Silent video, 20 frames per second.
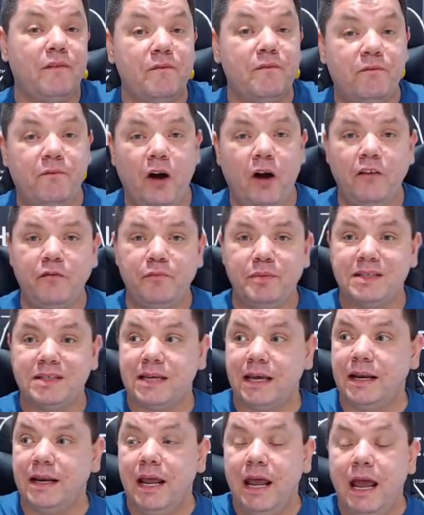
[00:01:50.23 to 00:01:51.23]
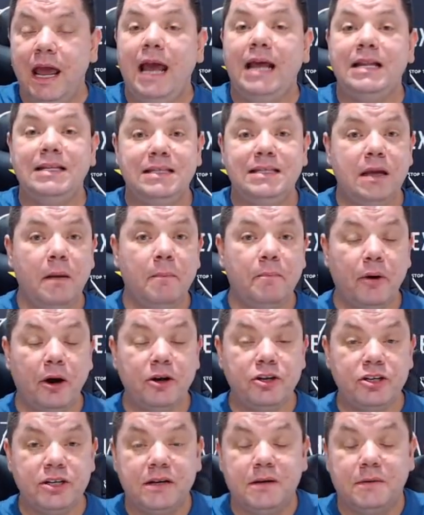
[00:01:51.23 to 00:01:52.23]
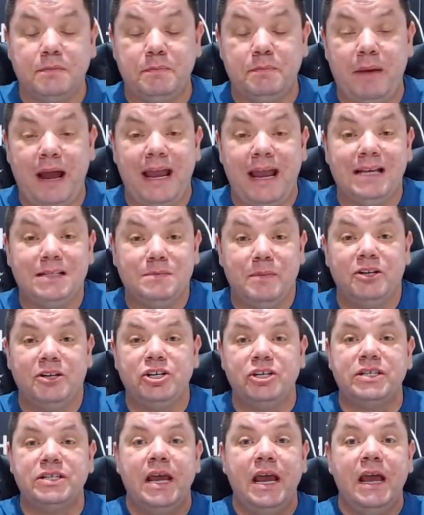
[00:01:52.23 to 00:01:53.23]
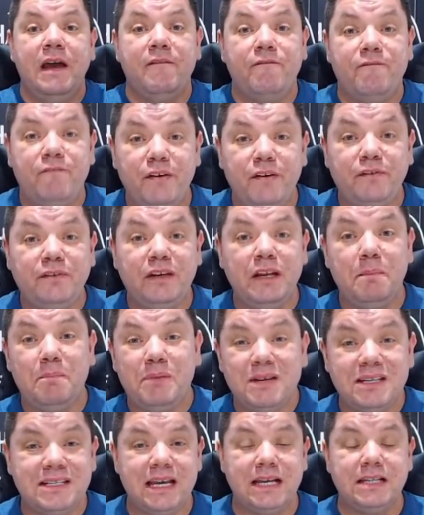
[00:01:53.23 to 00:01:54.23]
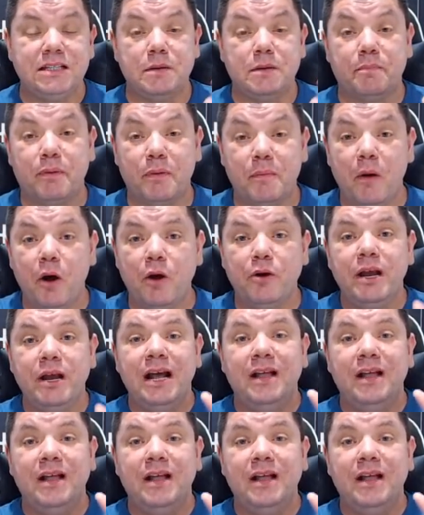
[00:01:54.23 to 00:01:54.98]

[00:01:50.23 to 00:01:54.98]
from 5%, and some projects pay as much as 50% to promote